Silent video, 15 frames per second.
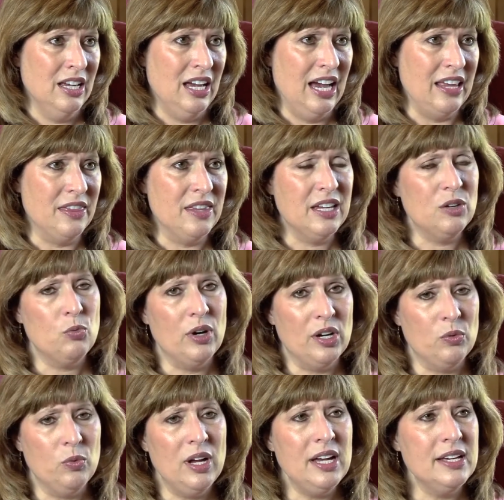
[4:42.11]
I think what
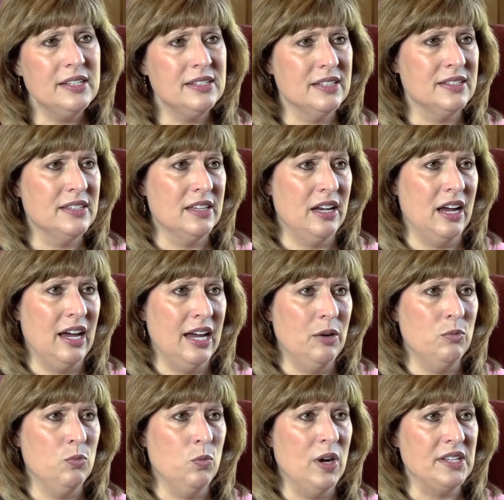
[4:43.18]
it was is that I
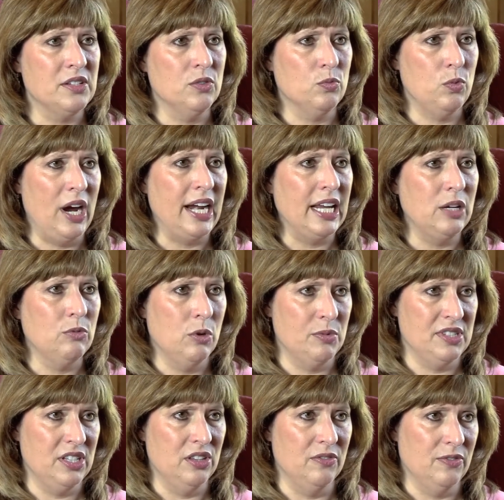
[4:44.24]
wasn't writing what
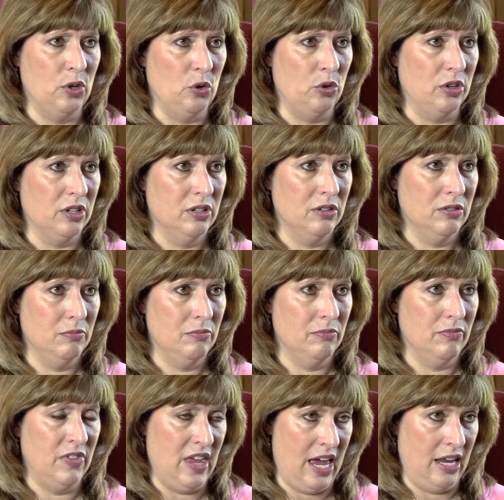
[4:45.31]
was in the Vogue
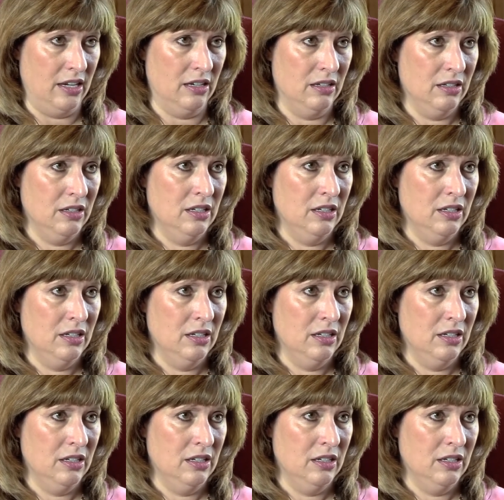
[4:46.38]
then.